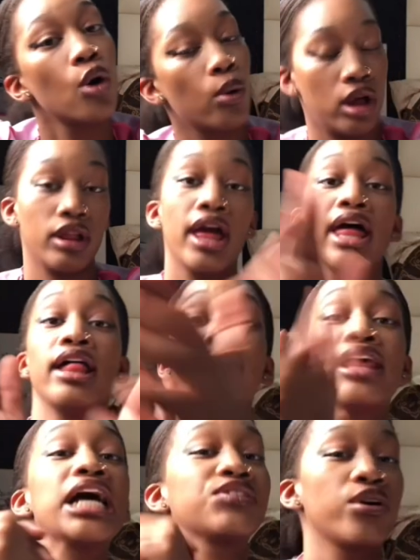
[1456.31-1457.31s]
Well,
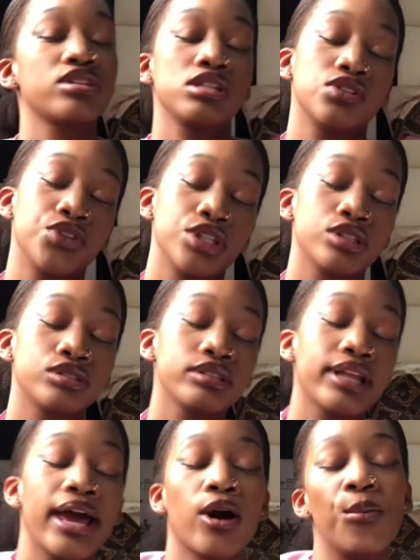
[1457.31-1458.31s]
thanks for watching this video.
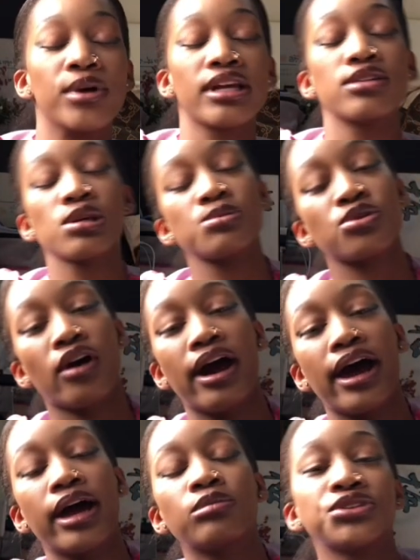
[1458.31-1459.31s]
Like, comment, and
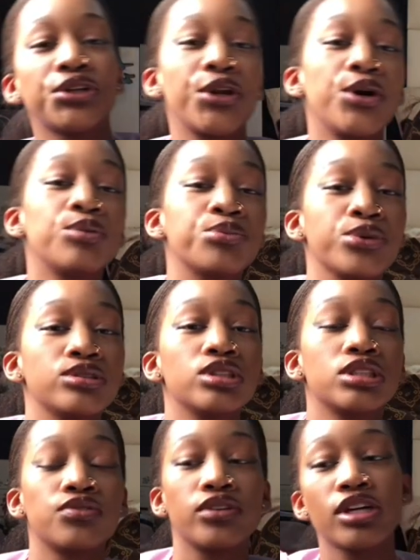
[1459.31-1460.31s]
subscribe. Turn on post
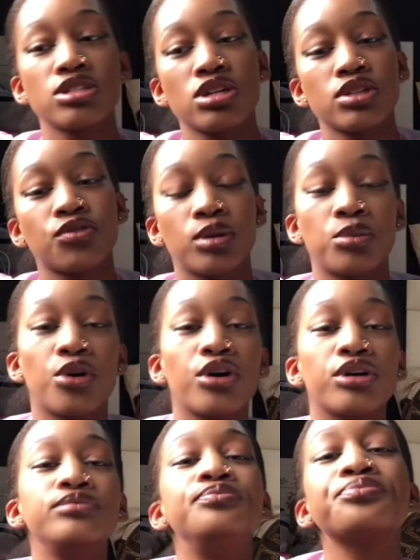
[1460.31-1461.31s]
notifications for
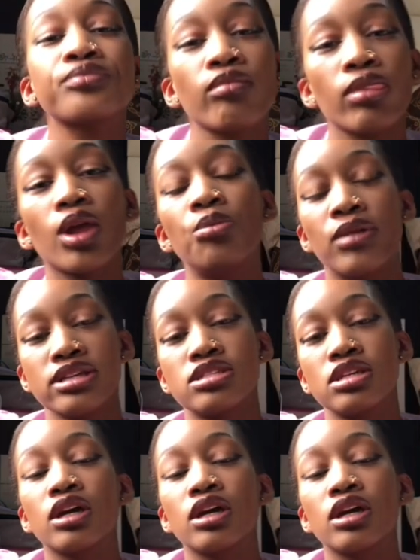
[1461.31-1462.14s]
more messy